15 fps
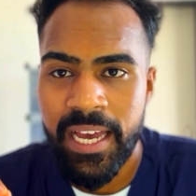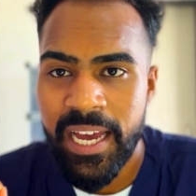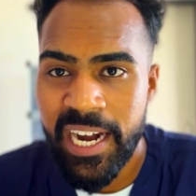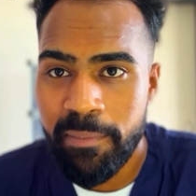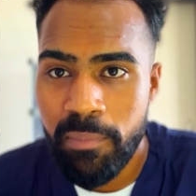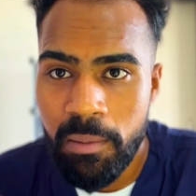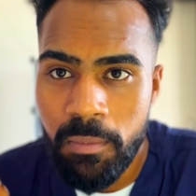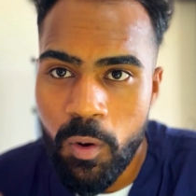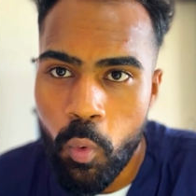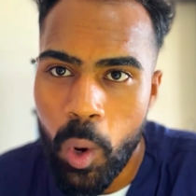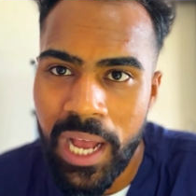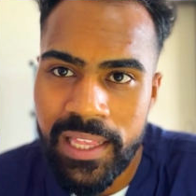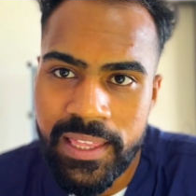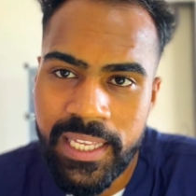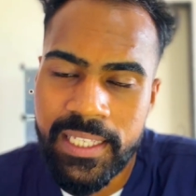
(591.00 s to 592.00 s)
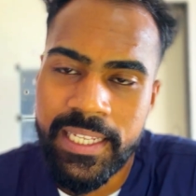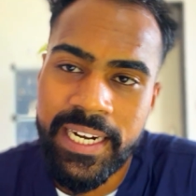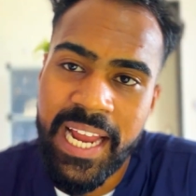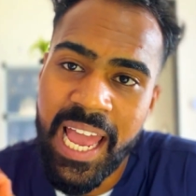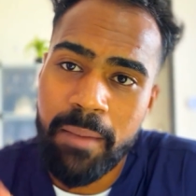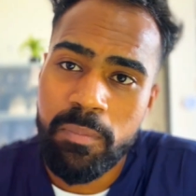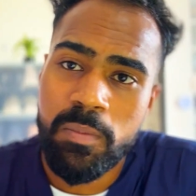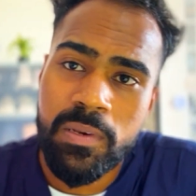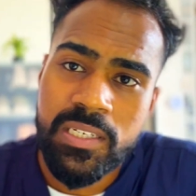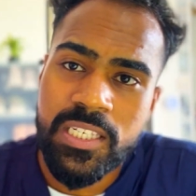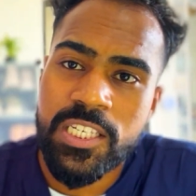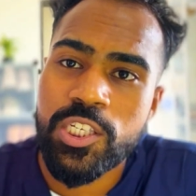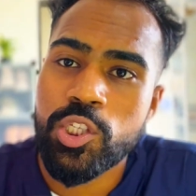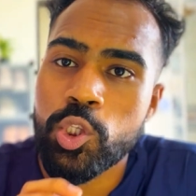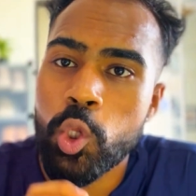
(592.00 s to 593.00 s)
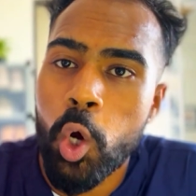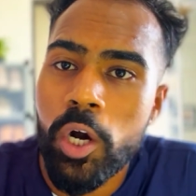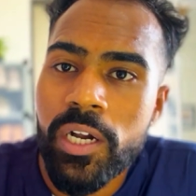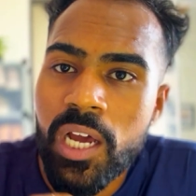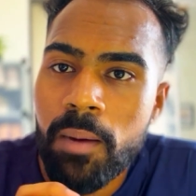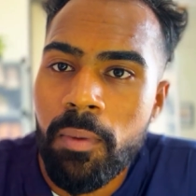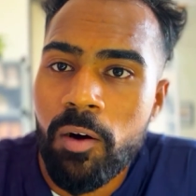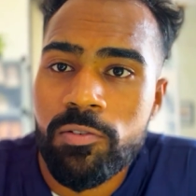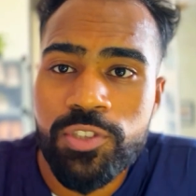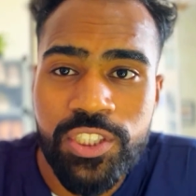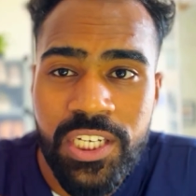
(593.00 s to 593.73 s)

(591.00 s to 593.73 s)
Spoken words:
Remember one thing, that MBBS is not about